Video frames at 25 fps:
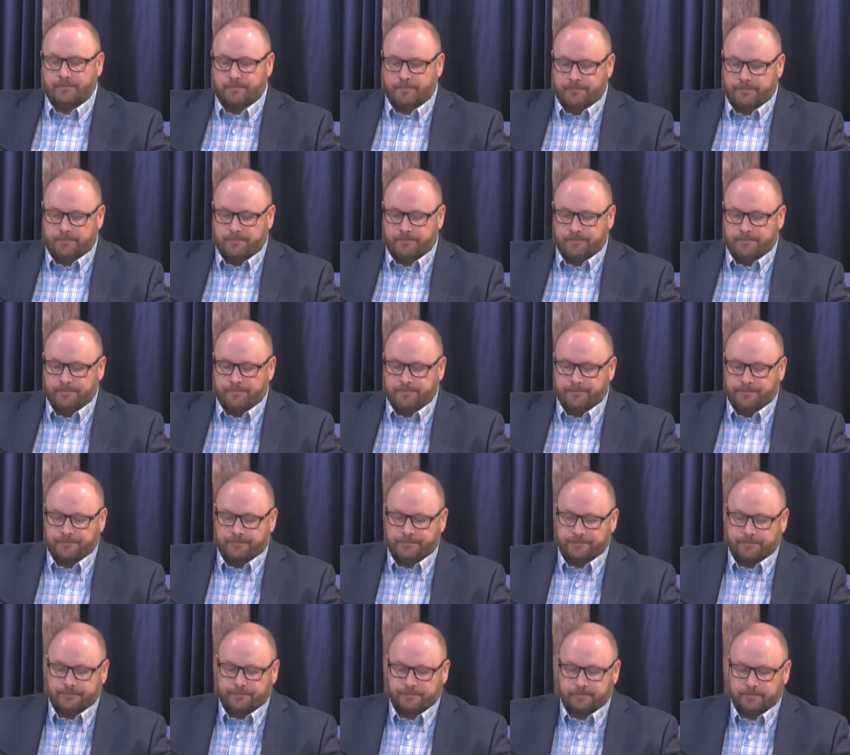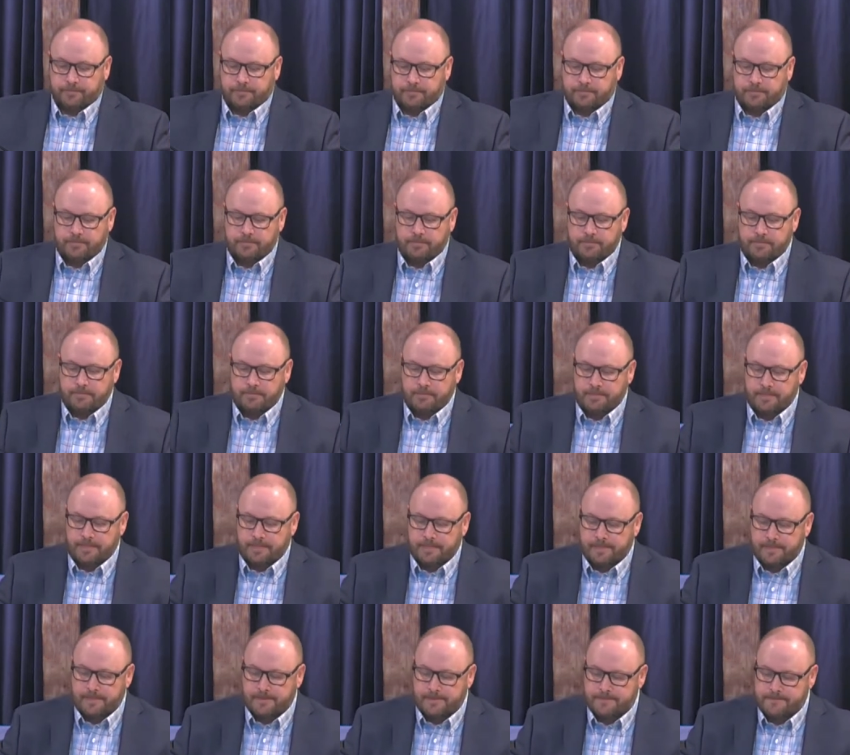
Nothing is said.